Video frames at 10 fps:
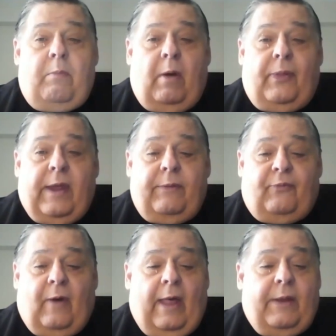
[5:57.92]
But they
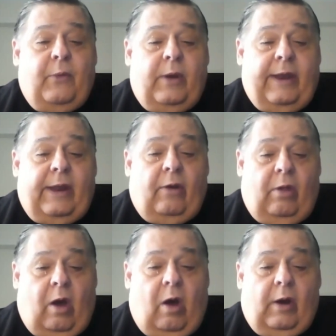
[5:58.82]
finally were getting
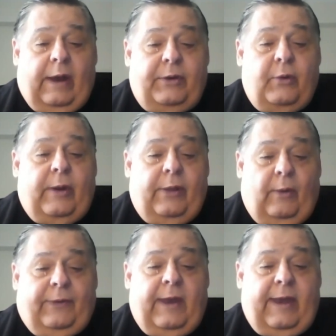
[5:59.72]
along and doing
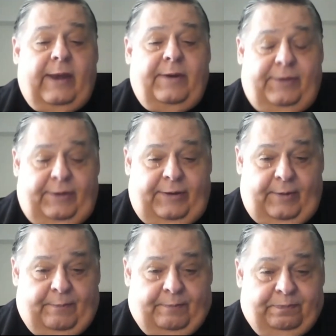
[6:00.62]
what they needed to do.